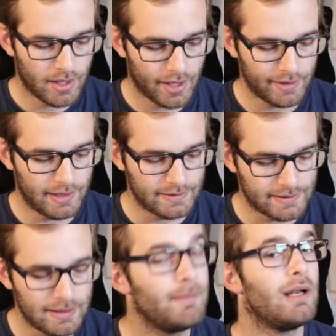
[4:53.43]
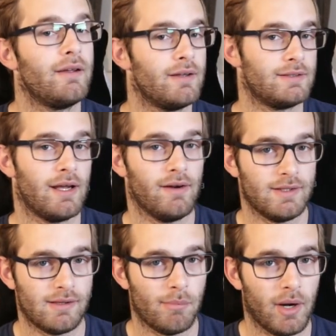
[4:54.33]
and then stimulate those
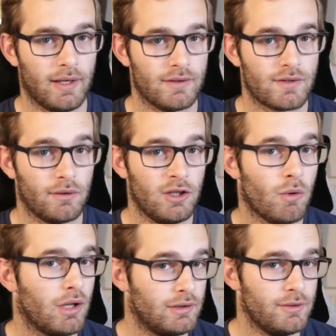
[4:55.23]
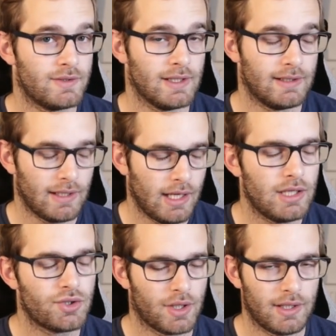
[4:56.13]
areas of the brain so you are lucid
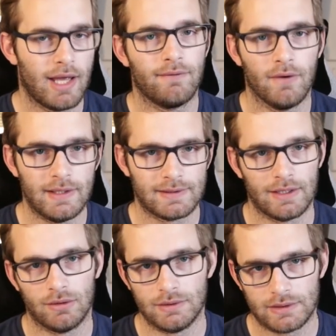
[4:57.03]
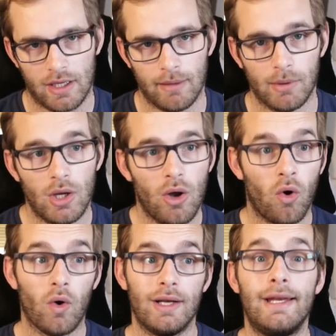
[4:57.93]
each and every single time,
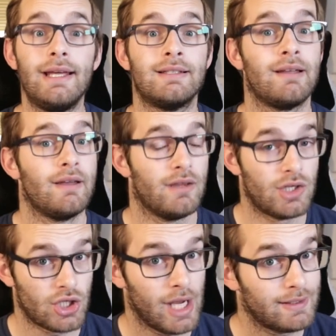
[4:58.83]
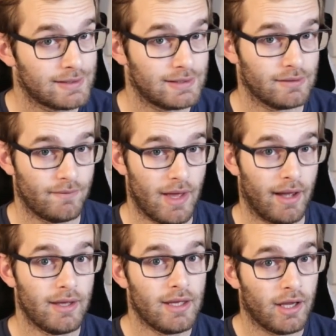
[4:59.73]
or at least the chances of
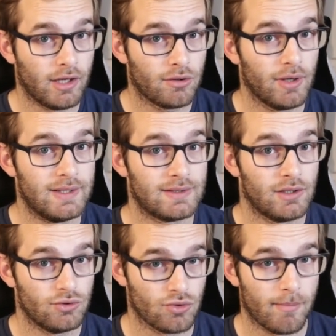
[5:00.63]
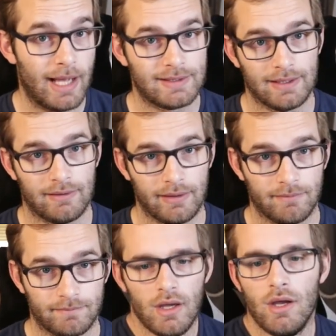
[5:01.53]
that increase dramatically,
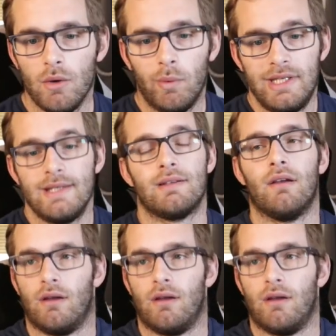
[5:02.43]
which is